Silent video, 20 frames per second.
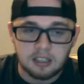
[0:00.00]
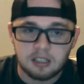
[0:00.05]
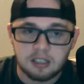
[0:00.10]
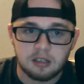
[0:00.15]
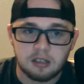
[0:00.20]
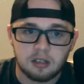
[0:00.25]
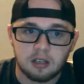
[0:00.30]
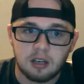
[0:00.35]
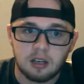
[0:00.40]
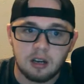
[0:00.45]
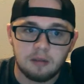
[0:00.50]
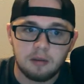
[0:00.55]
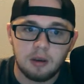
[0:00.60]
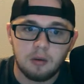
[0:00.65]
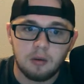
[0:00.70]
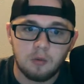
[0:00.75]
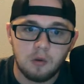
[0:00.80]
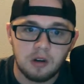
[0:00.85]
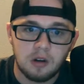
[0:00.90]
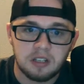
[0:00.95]
is going to be
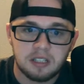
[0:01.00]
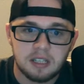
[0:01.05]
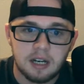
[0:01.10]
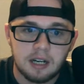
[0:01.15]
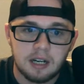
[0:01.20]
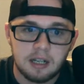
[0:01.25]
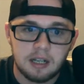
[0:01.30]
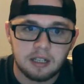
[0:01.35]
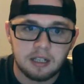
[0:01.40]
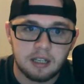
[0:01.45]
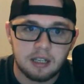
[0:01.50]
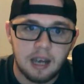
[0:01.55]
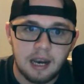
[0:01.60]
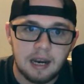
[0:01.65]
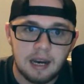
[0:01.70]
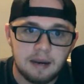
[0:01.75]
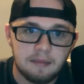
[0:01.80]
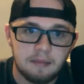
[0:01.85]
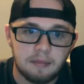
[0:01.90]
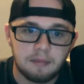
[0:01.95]
a one-sided
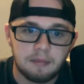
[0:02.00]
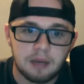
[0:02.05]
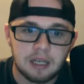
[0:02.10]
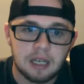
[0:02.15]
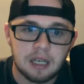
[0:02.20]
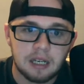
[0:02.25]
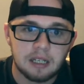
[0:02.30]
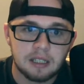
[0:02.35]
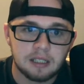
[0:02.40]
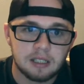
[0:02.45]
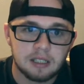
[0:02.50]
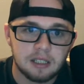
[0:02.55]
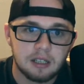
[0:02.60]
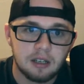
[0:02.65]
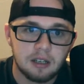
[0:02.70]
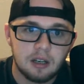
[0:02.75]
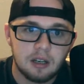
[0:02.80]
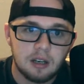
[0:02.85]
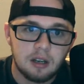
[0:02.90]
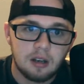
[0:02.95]
game because
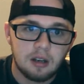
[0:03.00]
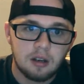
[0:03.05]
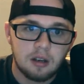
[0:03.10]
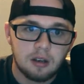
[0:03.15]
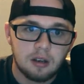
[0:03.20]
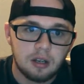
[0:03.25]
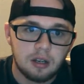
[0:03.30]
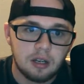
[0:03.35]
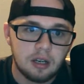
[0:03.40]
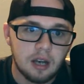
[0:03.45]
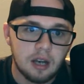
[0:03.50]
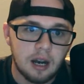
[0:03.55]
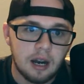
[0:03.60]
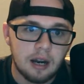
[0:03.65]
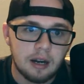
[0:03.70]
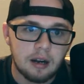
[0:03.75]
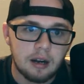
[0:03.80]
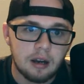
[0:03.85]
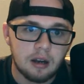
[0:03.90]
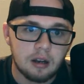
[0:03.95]
you
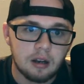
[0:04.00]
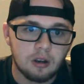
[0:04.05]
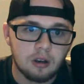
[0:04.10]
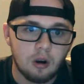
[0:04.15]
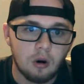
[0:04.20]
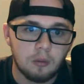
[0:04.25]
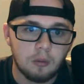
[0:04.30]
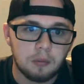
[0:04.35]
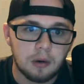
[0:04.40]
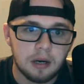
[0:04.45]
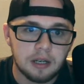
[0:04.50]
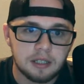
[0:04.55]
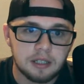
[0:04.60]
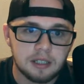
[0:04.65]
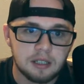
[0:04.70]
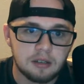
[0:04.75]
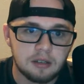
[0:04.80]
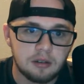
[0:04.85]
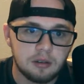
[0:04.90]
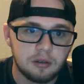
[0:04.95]
got
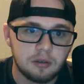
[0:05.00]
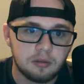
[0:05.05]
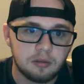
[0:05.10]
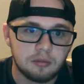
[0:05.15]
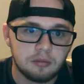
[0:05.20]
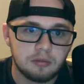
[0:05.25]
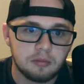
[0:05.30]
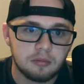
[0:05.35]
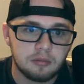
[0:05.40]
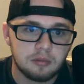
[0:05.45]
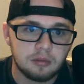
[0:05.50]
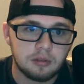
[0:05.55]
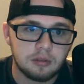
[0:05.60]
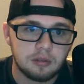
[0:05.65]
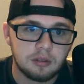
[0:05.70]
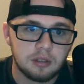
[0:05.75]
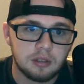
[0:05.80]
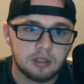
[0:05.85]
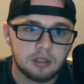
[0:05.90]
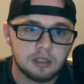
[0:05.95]
Goldbranson, who
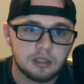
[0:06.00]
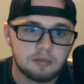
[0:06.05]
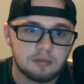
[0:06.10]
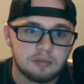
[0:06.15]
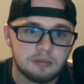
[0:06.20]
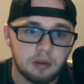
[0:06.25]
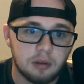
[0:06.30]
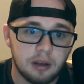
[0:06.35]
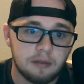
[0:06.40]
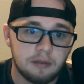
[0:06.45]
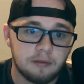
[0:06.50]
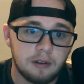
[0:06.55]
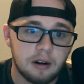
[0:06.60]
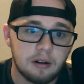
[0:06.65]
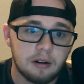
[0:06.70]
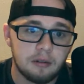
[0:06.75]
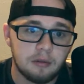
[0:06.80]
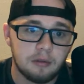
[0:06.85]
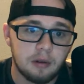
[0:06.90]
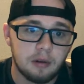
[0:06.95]
is playing
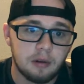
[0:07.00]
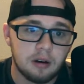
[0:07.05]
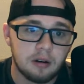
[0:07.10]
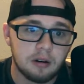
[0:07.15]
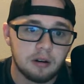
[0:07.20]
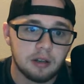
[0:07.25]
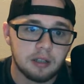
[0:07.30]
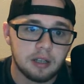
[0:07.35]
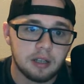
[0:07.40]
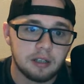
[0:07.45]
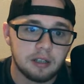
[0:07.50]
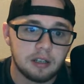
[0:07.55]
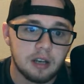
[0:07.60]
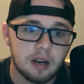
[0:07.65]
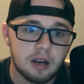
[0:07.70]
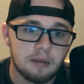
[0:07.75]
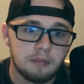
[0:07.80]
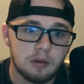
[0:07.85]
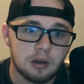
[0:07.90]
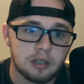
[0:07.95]
very well, and then you
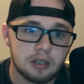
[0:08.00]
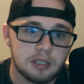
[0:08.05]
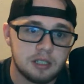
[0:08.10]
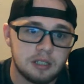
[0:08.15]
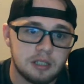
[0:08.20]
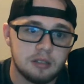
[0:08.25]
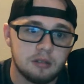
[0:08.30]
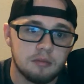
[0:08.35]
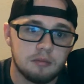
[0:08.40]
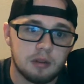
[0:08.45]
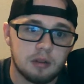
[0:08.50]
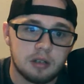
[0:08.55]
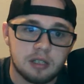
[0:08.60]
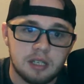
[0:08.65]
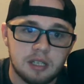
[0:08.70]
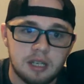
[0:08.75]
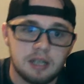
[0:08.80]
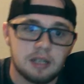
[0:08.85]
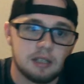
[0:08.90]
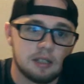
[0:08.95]
got
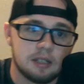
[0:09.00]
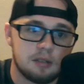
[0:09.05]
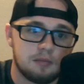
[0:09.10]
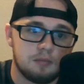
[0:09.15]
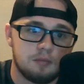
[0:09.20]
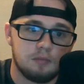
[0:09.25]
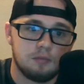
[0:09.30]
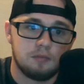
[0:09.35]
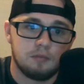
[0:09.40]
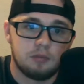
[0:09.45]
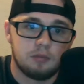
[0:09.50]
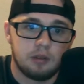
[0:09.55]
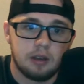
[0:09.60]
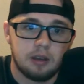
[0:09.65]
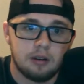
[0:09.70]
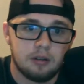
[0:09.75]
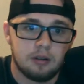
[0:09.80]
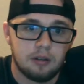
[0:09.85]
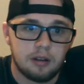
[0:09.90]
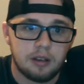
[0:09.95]
Martinez
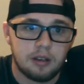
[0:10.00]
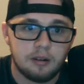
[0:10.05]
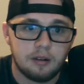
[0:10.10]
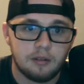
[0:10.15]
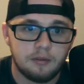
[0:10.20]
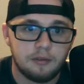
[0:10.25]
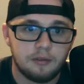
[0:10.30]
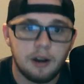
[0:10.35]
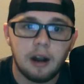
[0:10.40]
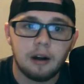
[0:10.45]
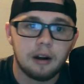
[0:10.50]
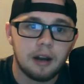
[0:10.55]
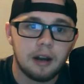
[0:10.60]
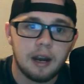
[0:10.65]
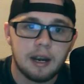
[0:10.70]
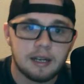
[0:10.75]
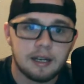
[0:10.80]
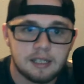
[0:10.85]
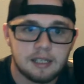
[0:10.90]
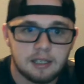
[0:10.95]
playing very
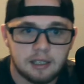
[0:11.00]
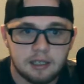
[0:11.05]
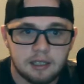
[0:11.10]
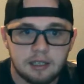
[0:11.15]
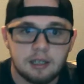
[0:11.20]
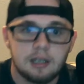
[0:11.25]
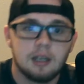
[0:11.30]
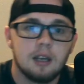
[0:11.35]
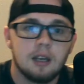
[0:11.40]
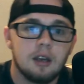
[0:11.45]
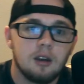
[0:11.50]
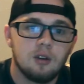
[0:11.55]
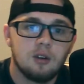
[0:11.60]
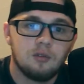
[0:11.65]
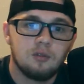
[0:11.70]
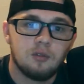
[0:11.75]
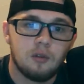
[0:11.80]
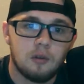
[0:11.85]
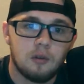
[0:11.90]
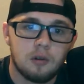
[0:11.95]
excellent
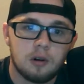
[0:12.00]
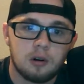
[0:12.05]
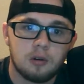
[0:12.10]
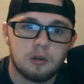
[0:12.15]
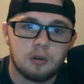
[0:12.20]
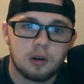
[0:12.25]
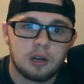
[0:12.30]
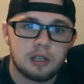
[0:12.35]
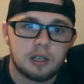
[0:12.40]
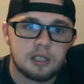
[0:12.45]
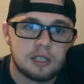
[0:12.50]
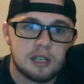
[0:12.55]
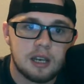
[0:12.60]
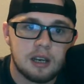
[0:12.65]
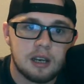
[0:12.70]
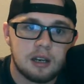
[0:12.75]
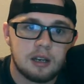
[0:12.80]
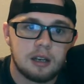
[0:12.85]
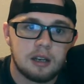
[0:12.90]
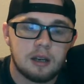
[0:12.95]
for Oregon
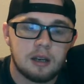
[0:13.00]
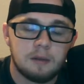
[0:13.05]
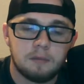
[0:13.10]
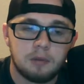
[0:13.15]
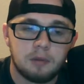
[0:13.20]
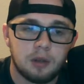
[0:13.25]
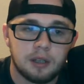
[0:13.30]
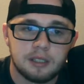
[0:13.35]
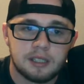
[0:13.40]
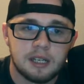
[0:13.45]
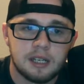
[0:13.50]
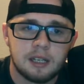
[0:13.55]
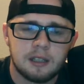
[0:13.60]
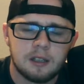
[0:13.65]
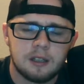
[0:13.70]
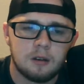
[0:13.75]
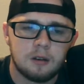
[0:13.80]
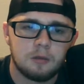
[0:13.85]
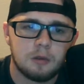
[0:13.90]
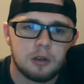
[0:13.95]
State, and plus
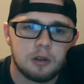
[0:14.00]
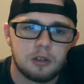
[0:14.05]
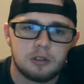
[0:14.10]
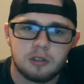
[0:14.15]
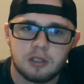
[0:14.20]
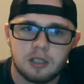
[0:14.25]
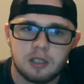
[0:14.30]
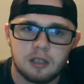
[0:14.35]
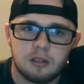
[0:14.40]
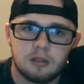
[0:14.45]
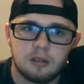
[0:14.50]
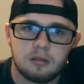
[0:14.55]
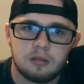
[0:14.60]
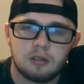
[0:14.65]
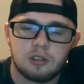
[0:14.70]
Anthony Richardson,